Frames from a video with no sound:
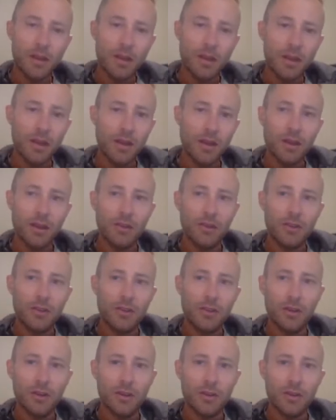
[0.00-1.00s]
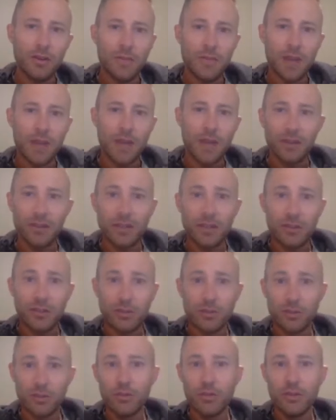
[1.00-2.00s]
And that is a
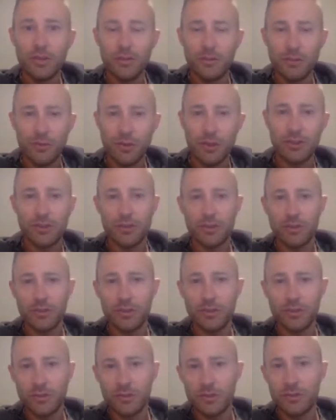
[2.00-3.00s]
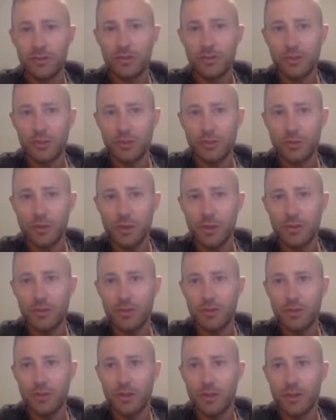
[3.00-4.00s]
truly frictionless
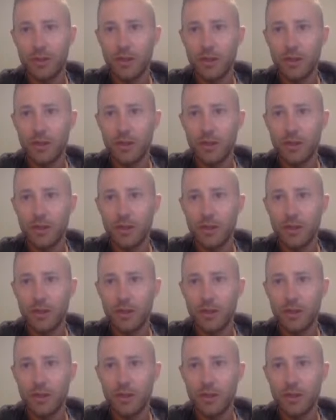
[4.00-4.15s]
situation.